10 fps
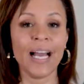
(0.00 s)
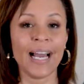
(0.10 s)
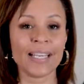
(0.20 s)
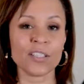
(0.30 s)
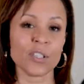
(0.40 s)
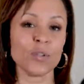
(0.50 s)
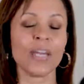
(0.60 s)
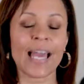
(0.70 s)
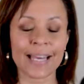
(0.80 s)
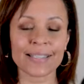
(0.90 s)
And you'll
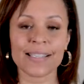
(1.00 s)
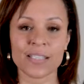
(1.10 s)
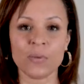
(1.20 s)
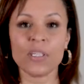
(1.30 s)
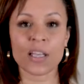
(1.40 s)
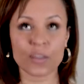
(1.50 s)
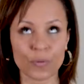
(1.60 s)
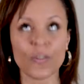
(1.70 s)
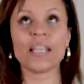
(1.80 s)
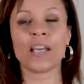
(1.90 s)
get access to another
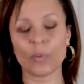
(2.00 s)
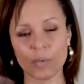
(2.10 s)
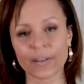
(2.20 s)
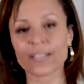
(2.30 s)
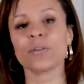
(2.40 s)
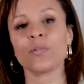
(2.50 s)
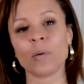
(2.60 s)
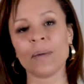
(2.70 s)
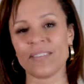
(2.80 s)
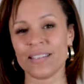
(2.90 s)
video where I talk
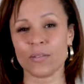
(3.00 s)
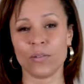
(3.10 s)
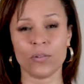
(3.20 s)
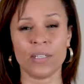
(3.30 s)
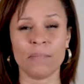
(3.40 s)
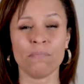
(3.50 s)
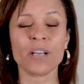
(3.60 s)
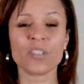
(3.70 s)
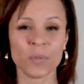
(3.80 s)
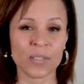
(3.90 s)
about this all in
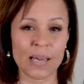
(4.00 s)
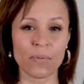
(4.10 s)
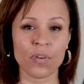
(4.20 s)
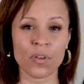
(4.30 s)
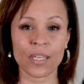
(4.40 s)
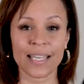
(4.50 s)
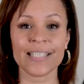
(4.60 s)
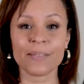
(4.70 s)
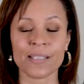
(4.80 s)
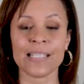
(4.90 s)
much more depth, and you can get
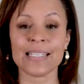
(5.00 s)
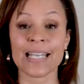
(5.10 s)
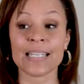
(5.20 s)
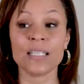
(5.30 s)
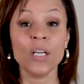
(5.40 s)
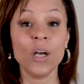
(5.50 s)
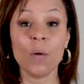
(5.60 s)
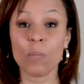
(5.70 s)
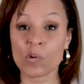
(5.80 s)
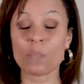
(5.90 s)
to understand
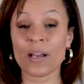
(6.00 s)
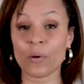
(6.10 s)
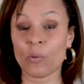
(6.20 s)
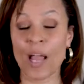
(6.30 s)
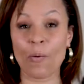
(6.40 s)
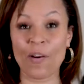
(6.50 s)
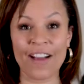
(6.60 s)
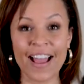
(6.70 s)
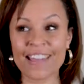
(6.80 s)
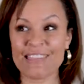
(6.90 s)
more about where we're
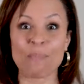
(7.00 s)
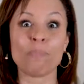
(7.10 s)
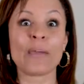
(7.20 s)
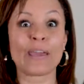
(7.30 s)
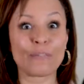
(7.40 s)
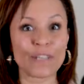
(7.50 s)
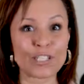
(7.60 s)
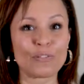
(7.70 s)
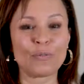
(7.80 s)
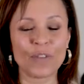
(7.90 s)
at, the big
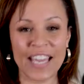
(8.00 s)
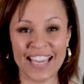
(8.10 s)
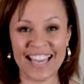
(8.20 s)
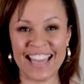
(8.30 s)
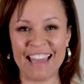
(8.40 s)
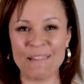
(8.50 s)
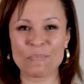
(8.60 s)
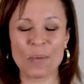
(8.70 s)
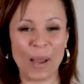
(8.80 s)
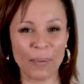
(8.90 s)
vision for
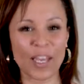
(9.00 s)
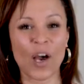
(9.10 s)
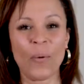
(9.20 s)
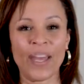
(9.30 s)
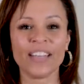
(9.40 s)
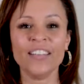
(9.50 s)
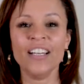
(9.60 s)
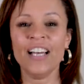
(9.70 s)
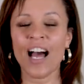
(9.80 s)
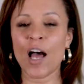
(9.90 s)
EAM, where we're going.
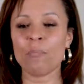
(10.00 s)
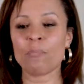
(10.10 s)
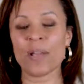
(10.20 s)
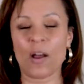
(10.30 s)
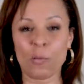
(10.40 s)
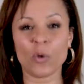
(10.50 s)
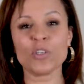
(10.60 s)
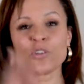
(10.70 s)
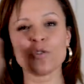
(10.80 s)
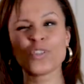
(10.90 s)
But I want
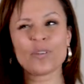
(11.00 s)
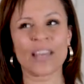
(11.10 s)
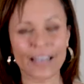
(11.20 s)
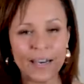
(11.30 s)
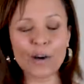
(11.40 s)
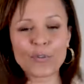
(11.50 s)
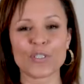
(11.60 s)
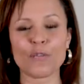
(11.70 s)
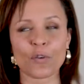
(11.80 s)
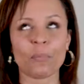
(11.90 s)
you to do that
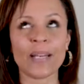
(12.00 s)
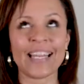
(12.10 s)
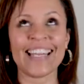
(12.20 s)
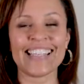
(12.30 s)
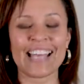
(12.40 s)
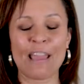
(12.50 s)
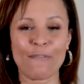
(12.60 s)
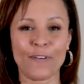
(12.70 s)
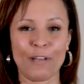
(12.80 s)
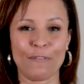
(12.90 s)
after you've completed day
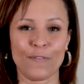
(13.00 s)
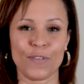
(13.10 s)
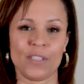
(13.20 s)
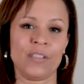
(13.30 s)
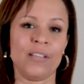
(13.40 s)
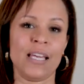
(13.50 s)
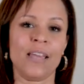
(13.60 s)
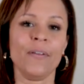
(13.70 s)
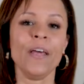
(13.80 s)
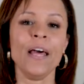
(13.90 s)
5 of the
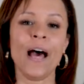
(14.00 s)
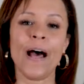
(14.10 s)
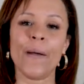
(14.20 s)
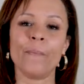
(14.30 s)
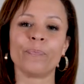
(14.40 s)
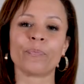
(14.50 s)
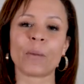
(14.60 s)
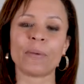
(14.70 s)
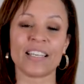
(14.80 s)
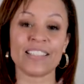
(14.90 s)
study,
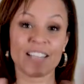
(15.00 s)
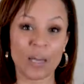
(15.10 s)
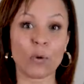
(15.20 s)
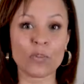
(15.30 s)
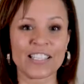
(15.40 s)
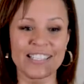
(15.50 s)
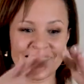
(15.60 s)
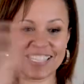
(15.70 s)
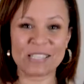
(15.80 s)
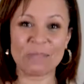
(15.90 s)
because I want the
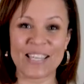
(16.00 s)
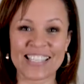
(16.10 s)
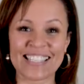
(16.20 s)
study to be the